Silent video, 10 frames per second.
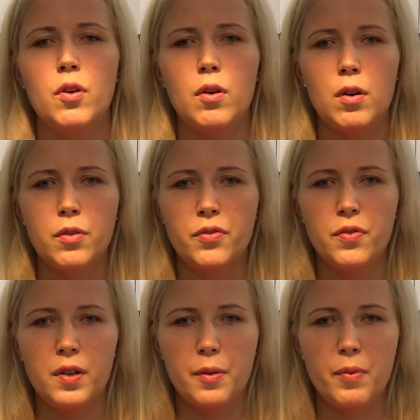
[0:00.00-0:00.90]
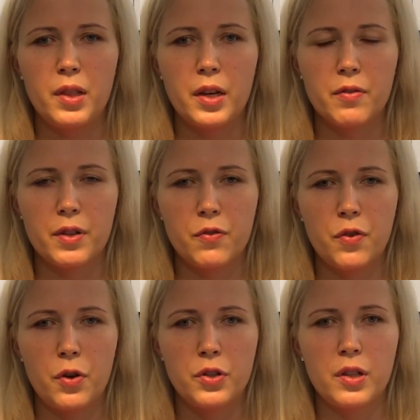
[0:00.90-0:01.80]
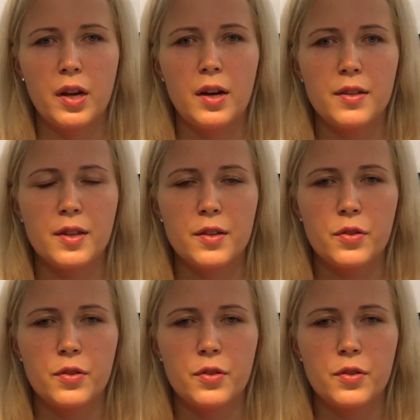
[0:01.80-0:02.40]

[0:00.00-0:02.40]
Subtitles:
of liquid fertilizer.